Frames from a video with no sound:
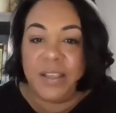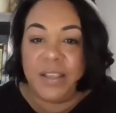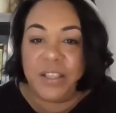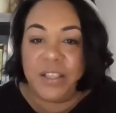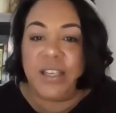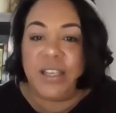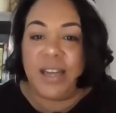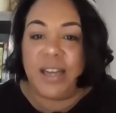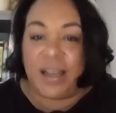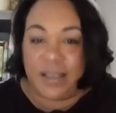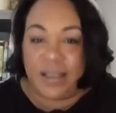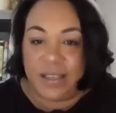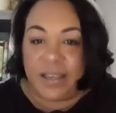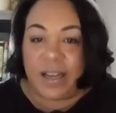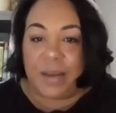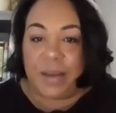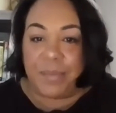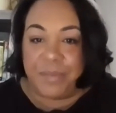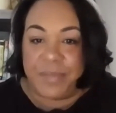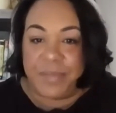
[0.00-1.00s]
She ended
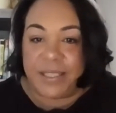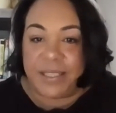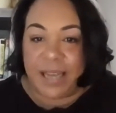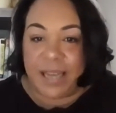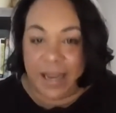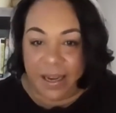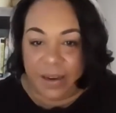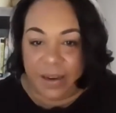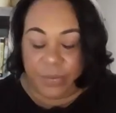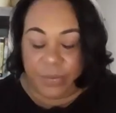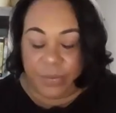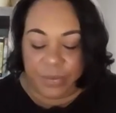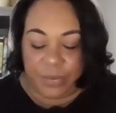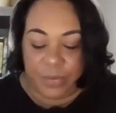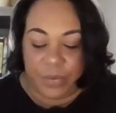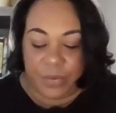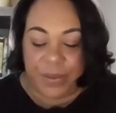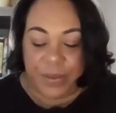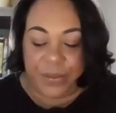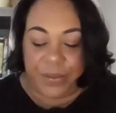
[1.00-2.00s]
up staying
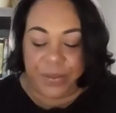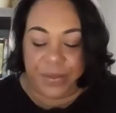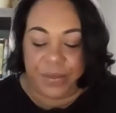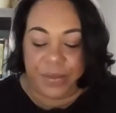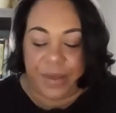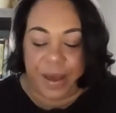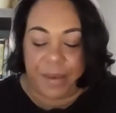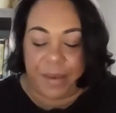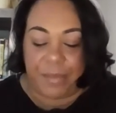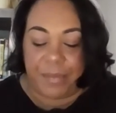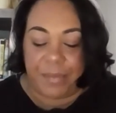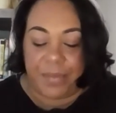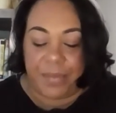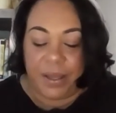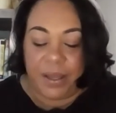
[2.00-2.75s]
with them